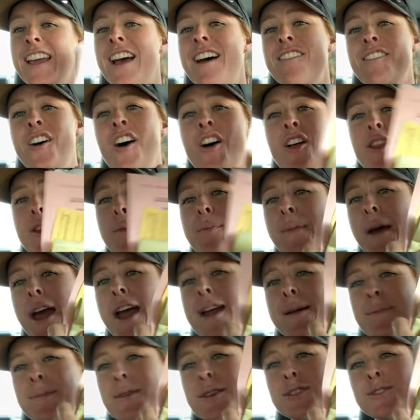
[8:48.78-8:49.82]
have all the
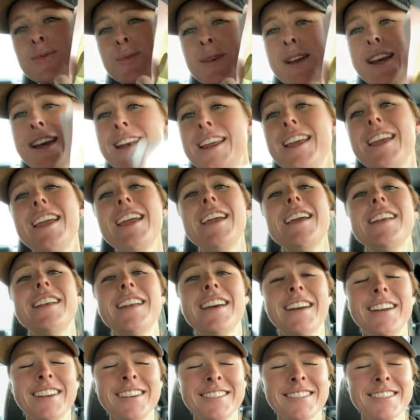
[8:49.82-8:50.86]
papers we need
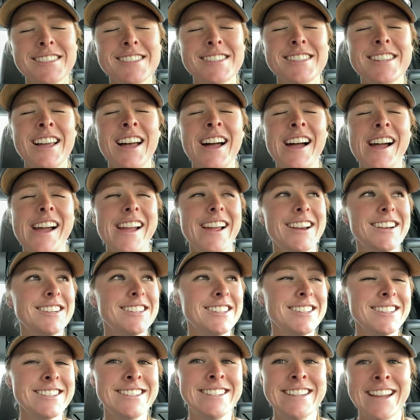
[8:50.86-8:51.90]

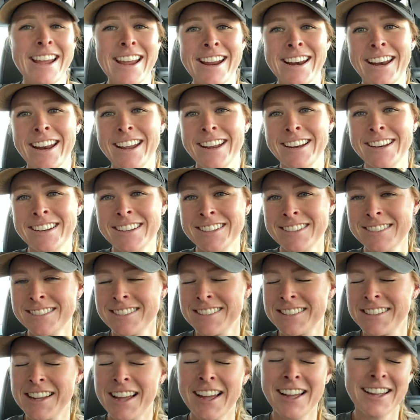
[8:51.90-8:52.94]
signed,
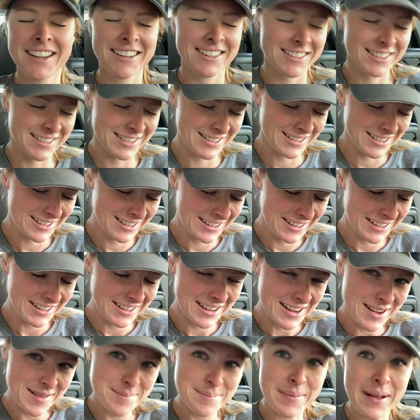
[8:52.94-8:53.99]
dated,
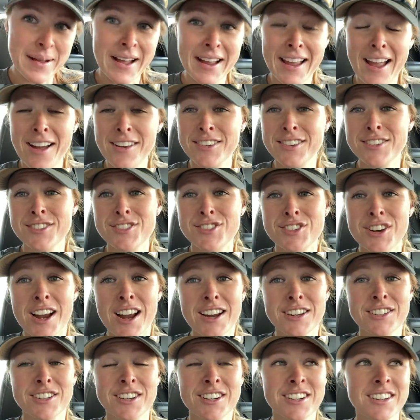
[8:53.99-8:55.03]
done. Back out to the
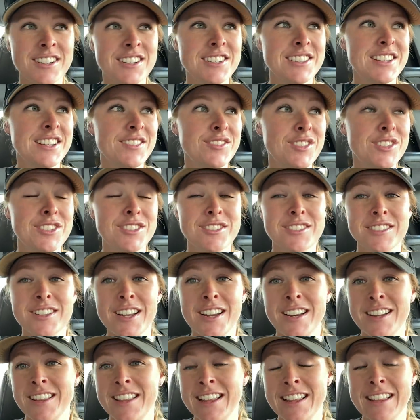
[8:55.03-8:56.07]
tractor, see if there's
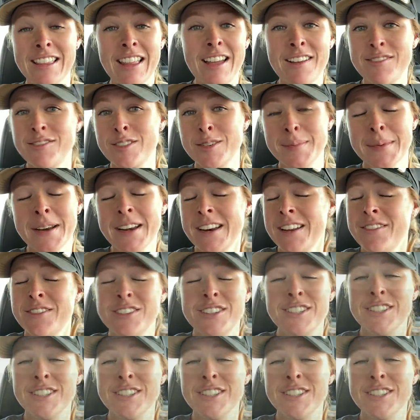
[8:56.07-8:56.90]
anything left for me to even